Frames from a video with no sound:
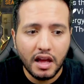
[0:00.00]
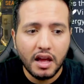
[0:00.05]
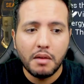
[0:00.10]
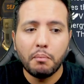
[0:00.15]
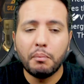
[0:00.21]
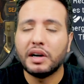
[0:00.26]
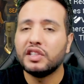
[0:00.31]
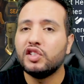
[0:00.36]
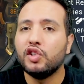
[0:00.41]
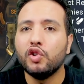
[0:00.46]

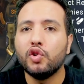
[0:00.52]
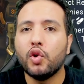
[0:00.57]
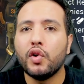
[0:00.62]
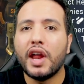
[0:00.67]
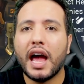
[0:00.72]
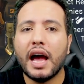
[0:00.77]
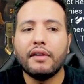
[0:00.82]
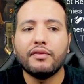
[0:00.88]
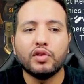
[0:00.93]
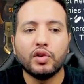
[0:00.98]
but you don't
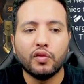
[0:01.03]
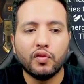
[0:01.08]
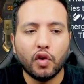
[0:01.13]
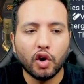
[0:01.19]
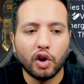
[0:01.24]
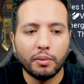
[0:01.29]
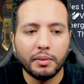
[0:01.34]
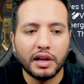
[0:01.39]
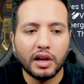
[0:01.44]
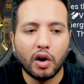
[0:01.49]
have to follow
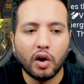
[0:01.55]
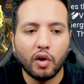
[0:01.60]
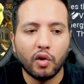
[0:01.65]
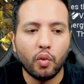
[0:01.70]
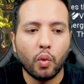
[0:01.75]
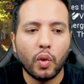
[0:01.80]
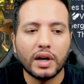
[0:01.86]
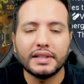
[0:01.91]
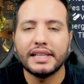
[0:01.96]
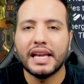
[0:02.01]
me on
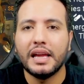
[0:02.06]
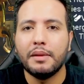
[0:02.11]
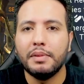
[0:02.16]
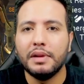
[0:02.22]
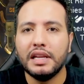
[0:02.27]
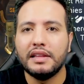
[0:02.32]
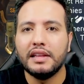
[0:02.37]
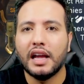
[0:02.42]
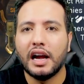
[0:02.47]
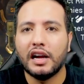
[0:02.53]
what
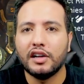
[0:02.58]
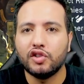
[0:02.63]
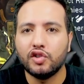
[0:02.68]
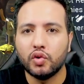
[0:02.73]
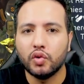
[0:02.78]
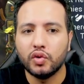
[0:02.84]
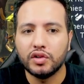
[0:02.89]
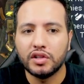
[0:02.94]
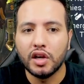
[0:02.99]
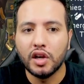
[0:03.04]
ability I
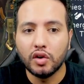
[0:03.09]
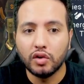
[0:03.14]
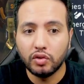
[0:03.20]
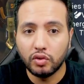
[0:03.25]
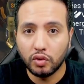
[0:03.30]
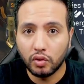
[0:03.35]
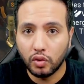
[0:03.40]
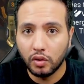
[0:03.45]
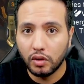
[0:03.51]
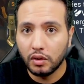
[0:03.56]
choose
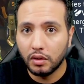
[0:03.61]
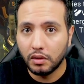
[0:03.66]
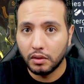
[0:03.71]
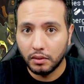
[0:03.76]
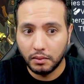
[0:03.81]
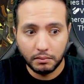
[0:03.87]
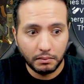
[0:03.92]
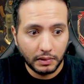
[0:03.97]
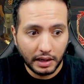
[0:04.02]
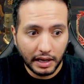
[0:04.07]
to
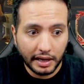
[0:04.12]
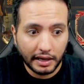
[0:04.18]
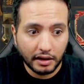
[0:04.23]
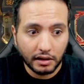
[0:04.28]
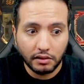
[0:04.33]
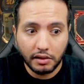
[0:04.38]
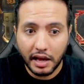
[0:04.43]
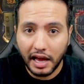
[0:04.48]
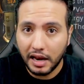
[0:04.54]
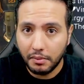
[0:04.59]
like
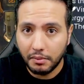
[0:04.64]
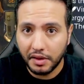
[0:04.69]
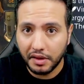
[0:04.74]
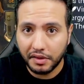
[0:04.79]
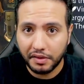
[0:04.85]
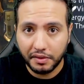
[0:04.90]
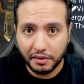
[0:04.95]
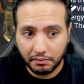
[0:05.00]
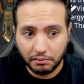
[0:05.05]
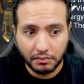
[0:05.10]
helmet.
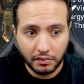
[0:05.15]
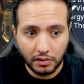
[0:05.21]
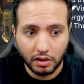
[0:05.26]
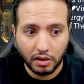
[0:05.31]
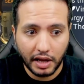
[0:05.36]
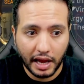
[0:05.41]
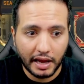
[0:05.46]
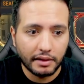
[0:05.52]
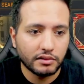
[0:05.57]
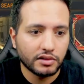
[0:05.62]

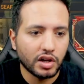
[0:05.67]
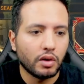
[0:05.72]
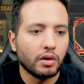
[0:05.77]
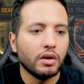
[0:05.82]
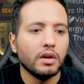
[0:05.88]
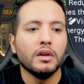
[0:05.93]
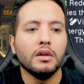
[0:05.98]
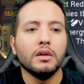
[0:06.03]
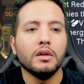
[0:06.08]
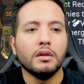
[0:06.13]
Okay, so
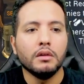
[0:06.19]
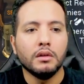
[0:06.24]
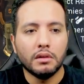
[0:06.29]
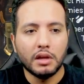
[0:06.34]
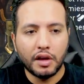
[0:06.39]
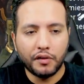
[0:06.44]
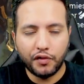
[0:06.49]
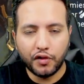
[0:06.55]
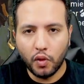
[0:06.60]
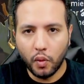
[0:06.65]

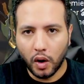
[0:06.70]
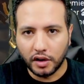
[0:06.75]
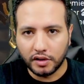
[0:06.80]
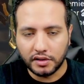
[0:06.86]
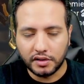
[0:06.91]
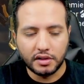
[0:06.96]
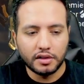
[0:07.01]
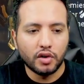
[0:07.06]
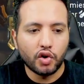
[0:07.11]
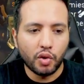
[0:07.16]
if you want,
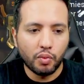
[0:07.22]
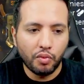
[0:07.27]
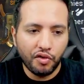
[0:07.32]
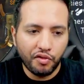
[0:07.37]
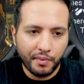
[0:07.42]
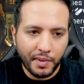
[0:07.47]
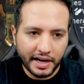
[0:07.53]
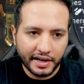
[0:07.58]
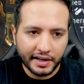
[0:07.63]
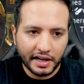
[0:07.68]
remove
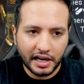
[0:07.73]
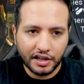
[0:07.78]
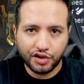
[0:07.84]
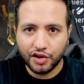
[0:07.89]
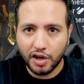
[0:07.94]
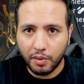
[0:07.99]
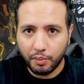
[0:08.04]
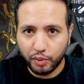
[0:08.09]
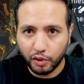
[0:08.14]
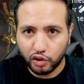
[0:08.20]
Macrush
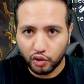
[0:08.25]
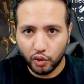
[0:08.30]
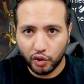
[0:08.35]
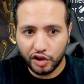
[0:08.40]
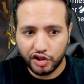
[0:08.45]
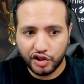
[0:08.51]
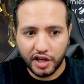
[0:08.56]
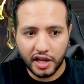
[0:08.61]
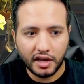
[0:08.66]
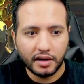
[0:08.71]
and put
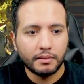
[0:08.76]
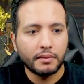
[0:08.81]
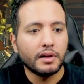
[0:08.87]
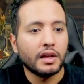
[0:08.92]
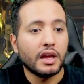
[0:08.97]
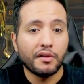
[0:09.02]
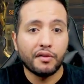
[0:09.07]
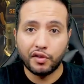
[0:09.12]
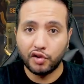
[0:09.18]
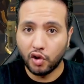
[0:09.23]
Nourish here.
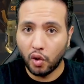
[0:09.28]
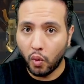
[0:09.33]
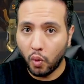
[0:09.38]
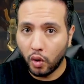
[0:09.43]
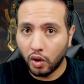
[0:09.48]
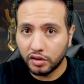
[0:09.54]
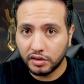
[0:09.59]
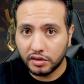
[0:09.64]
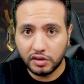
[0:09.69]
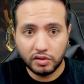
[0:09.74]
If you don't
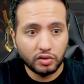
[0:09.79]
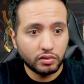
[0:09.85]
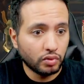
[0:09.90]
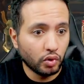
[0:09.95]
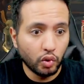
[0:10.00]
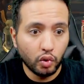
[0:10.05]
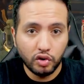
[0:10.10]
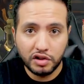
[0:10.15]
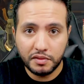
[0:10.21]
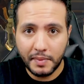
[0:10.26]
want to
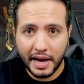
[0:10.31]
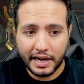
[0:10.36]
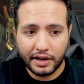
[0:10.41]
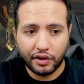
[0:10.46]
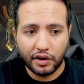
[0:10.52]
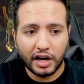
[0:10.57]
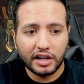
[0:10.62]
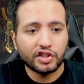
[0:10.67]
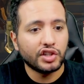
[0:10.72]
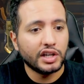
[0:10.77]
lose
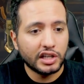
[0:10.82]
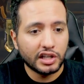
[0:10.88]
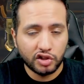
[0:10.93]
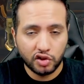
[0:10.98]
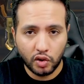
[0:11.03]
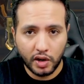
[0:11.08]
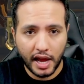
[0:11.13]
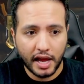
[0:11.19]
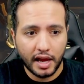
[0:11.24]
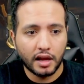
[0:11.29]
Macrush, it's
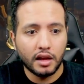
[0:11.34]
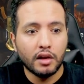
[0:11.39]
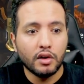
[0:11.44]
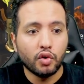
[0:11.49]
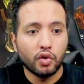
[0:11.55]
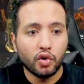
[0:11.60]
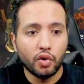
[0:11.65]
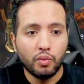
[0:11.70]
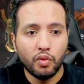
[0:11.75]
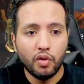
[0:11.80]
okay.
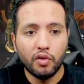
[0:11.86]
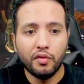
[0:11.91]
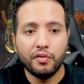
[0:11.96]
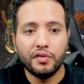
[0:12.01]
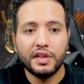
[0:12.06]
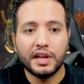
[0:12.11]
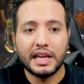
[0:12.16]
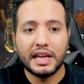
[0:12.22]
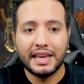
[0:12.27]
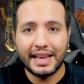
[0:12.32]
Remove the
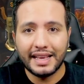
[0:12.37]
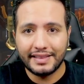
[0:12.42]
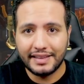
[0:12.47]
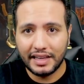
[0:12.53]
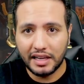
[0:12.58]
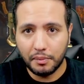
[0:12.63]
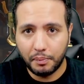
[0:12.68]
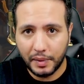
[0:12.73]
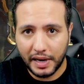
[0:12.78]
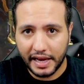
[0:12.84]

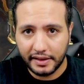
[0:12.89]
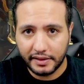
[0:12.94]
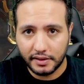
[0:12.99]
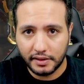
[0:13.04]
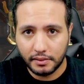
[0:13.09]
kinetic plate.